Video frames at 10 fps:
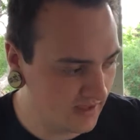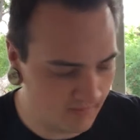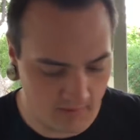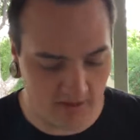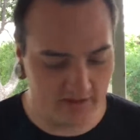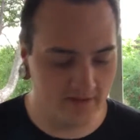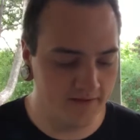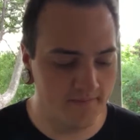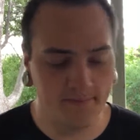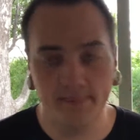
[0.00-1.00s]
I bought
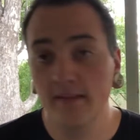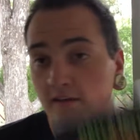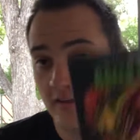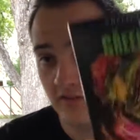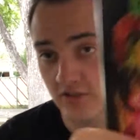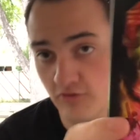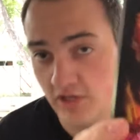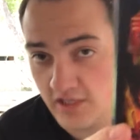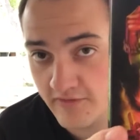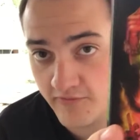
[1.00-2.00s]
the
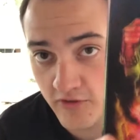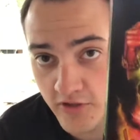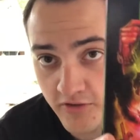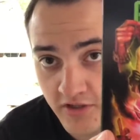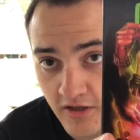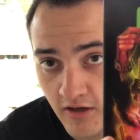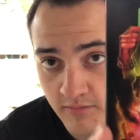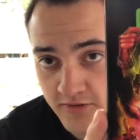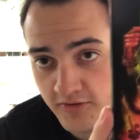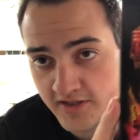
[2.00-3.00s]
Green Inferno here
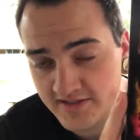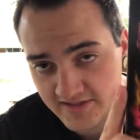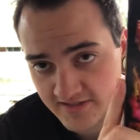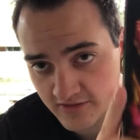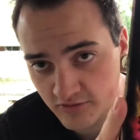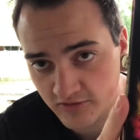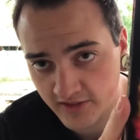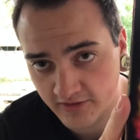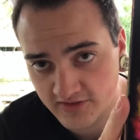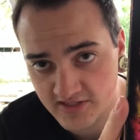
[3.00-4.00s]
on Blu-ray. This is the new
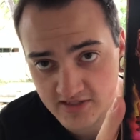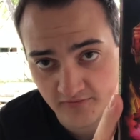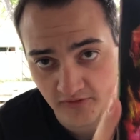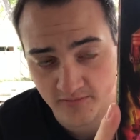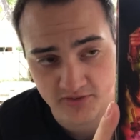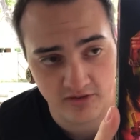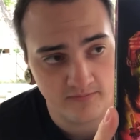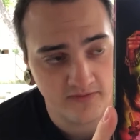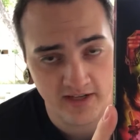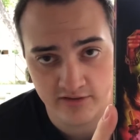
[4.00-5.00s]
collector's edition from
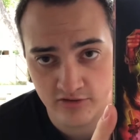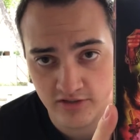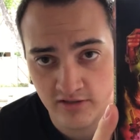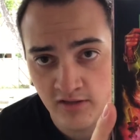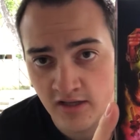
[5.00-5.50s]
Scream Factory.